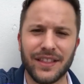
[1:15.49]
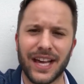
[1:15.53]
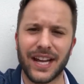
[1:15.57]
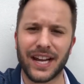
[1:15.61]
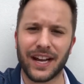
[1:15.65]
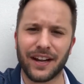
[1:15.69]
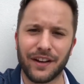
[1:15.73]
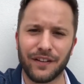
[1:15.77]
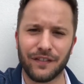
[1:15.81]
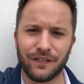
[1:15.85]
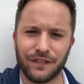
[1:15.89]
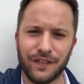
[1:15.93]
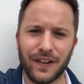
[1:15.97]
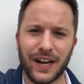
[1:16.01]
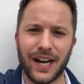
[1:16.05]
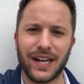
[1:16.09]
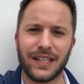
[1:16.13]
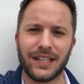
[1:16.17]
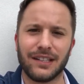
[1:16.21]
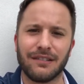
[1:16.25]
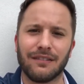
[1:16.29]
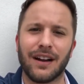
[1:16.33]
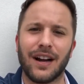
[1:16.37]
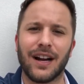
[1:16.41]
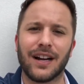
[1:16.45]
that I can
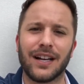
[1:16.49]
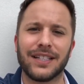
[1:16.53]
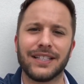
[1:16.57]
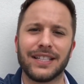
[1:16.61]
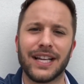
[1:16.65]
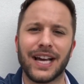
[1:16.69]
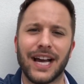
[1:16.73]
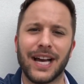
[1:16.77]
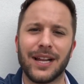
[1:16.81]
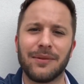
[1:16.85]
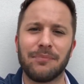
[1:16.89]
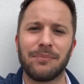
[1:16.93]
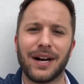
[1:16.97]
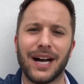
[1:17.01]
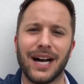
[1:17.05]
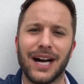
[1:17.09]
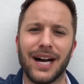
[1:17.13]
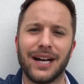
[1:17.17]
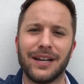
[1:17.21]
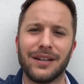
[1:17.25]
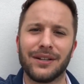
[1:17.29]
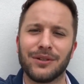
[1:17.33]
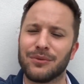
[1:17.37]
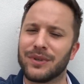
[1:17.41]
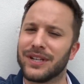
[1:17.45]
finally rock a dad
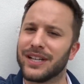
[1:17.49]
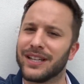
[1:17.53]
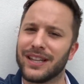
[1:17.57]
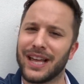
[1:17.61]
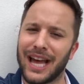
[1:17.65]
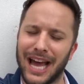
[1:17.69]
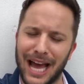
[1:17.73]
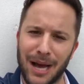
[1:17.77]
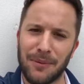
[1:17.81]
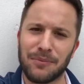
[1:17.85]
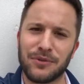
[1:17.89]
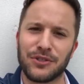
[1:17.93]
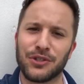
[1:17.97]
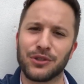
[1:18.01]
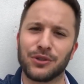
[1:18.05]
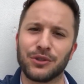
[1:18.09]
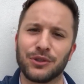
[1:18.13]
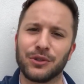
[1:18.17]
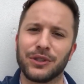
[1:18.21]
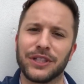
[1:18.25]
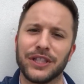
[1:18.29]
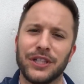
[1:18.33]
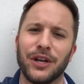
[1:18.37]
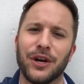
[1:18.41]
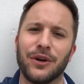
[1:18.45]
bod with
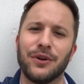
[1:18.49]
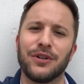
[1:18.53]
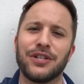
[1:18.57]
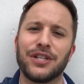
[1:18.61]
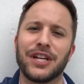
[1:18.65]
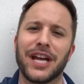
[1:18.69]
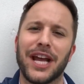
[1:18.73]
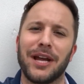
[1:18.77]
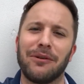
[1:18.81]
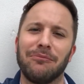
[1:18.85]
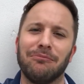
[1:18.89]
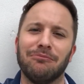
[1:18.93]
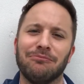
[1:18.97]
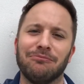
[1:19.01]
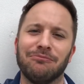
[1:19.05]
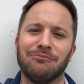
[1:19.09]
absolutely no shame.